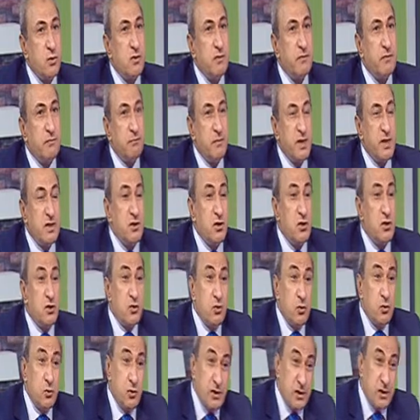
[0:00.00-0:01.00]
of message
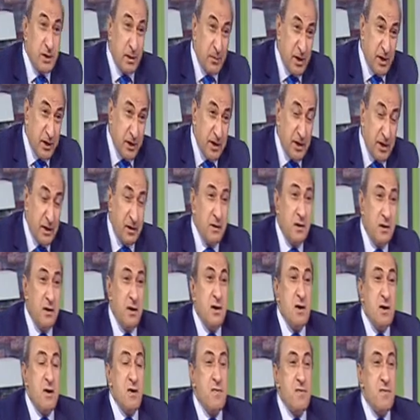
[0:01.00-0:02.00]
towards America,
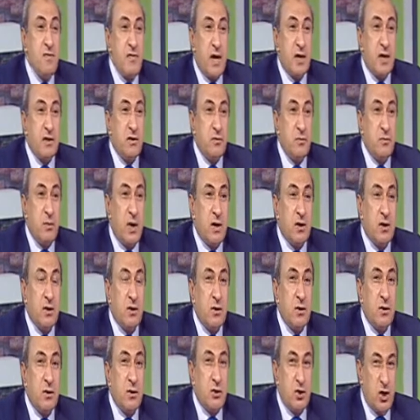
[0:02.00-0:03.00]
that we are
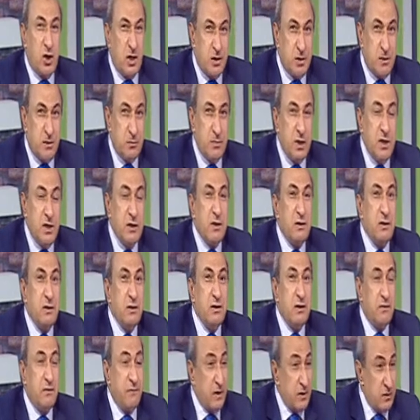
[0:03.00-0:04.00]
just
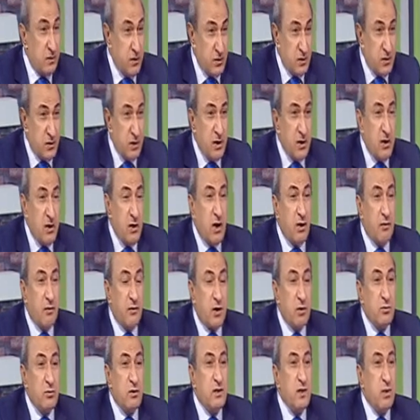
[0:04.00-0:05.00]
being defenders of
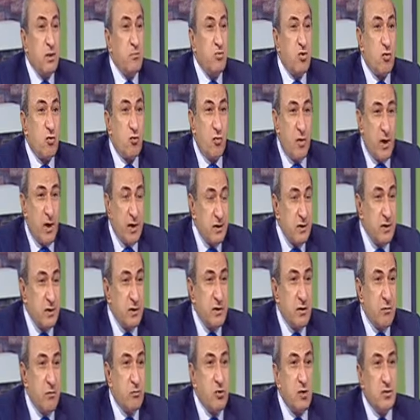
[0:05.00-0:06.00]
our own simple rights,
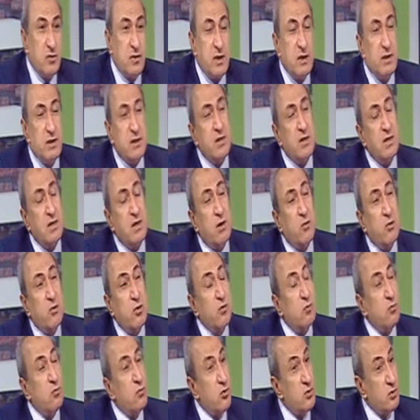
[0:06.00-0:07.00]
of protecting our
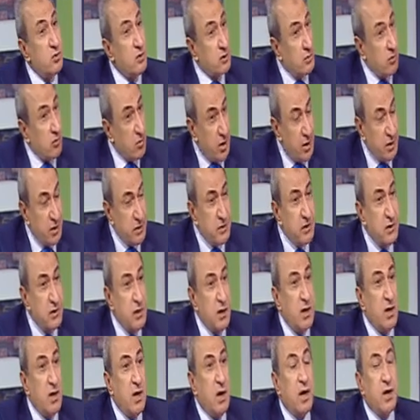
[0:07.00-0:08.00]
own border lines,
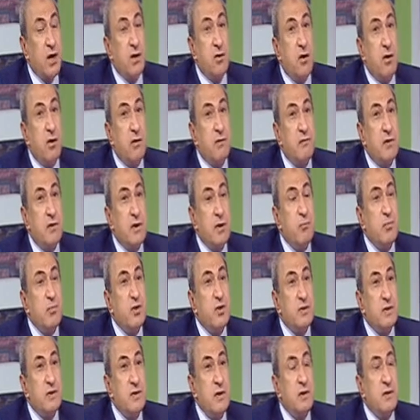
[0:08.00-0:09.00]
and of
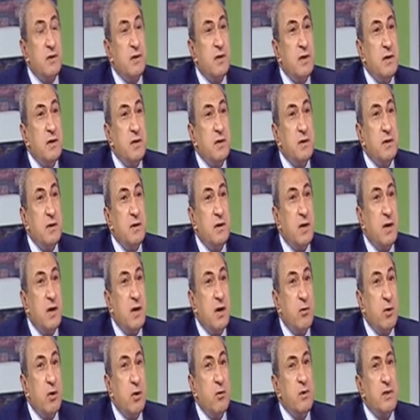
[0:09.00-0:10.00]
representing
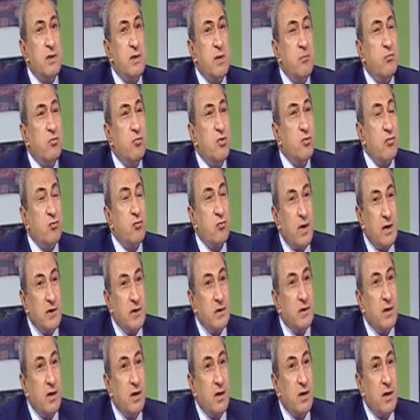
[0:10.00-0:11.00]
our own simple
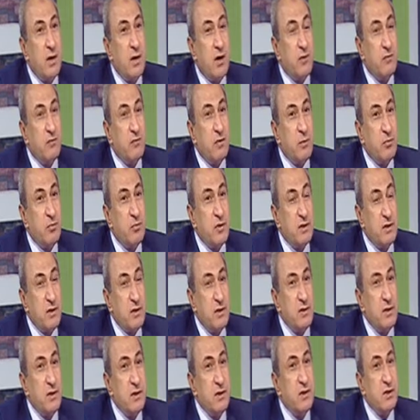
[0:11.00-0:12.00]
right of
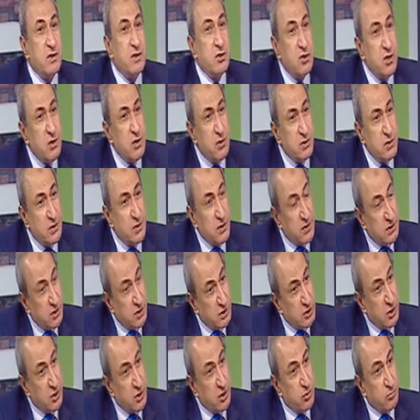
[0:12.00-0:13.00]
representing the
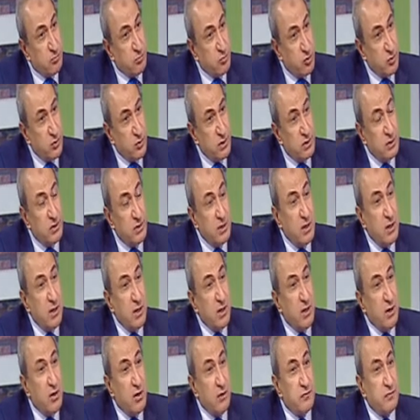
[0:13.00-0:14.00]
geostrategic importance
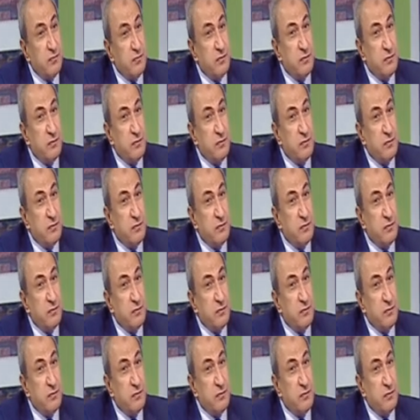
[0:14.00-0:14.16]
of